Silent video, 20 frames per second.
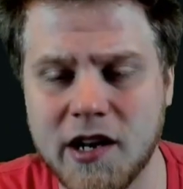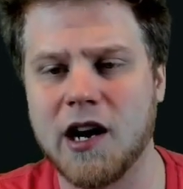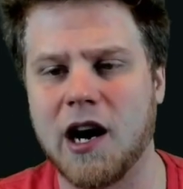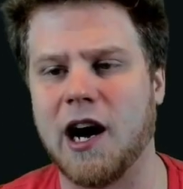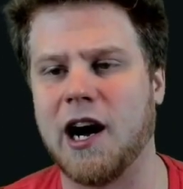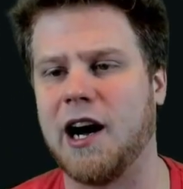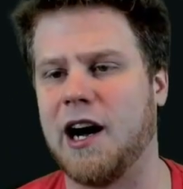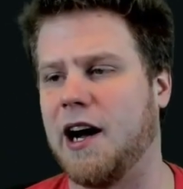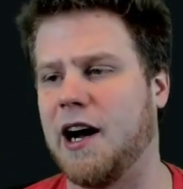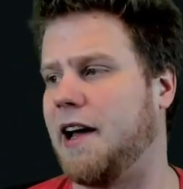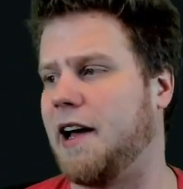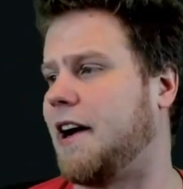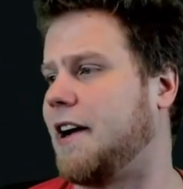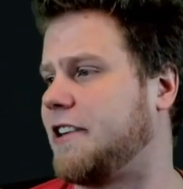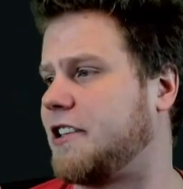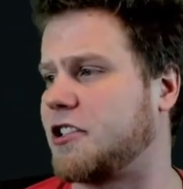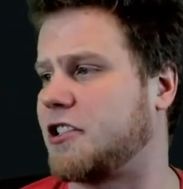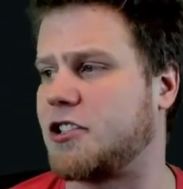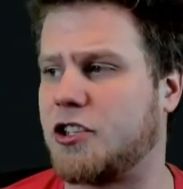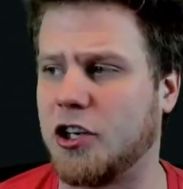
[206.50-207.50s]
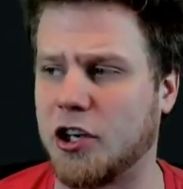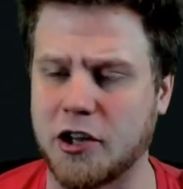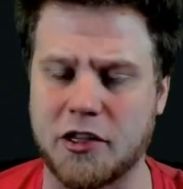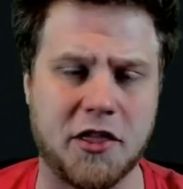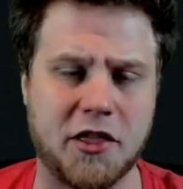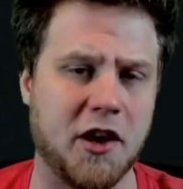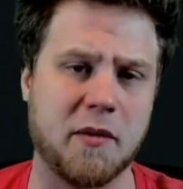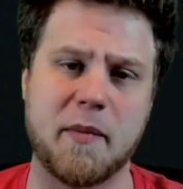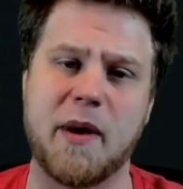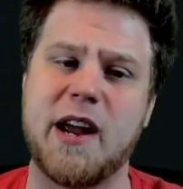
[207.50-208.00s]
And I just took
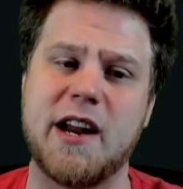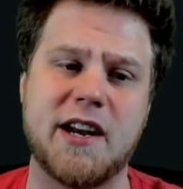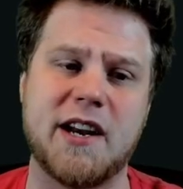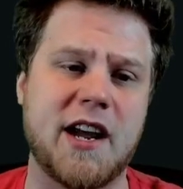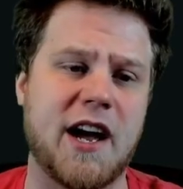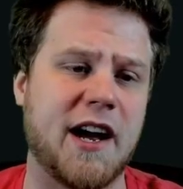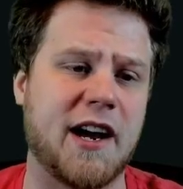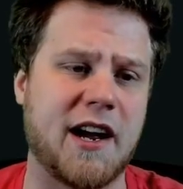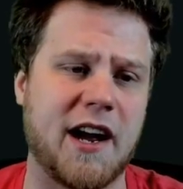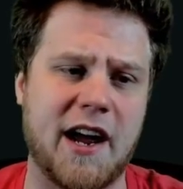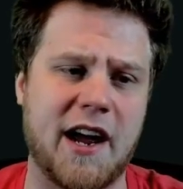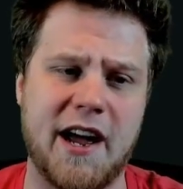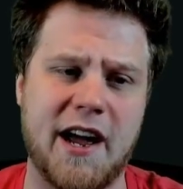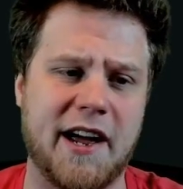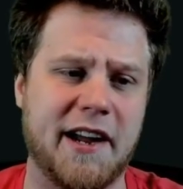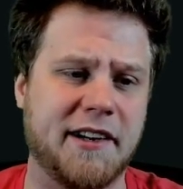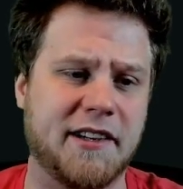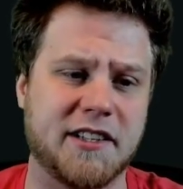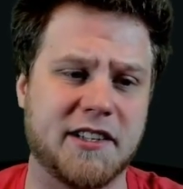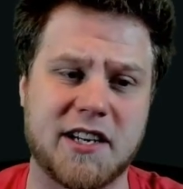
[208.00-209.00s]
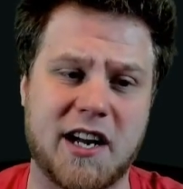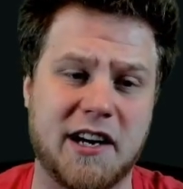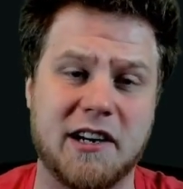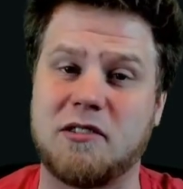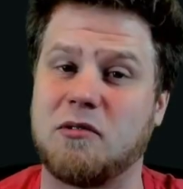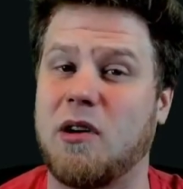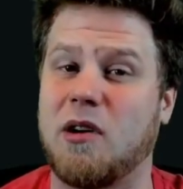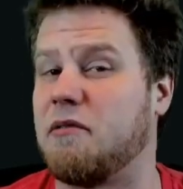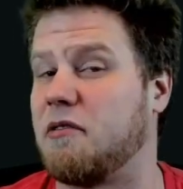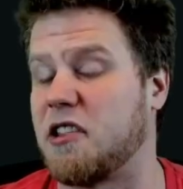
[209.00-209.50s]
their main deck and decided to
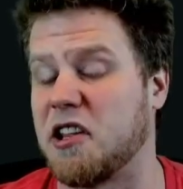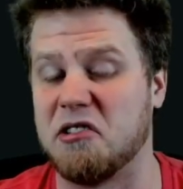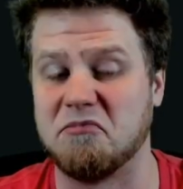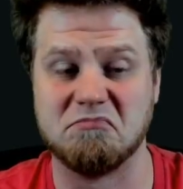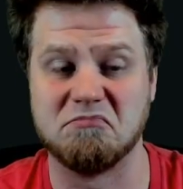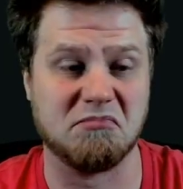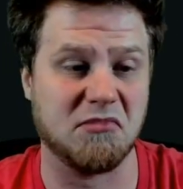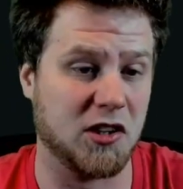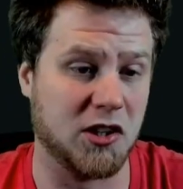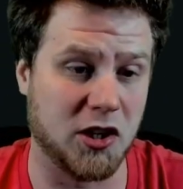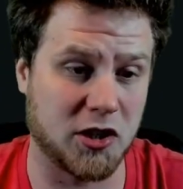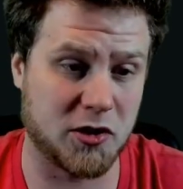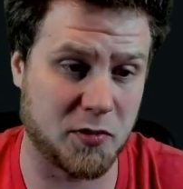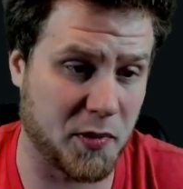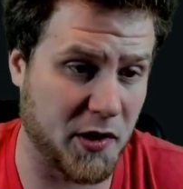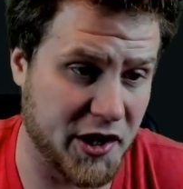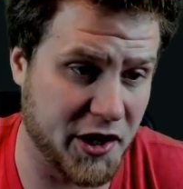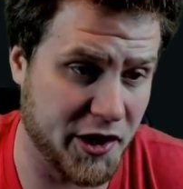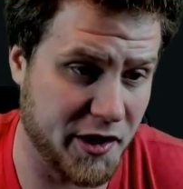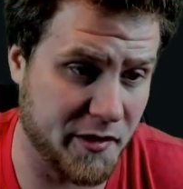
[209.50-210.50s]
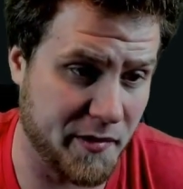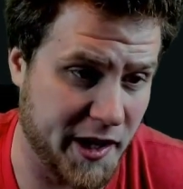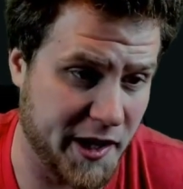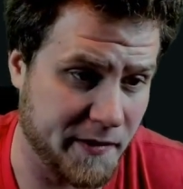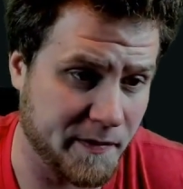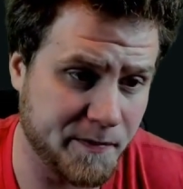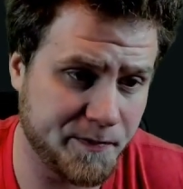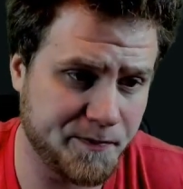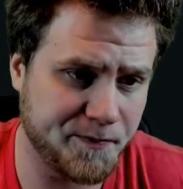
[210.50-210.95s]
run with it. Looked pretty good to me.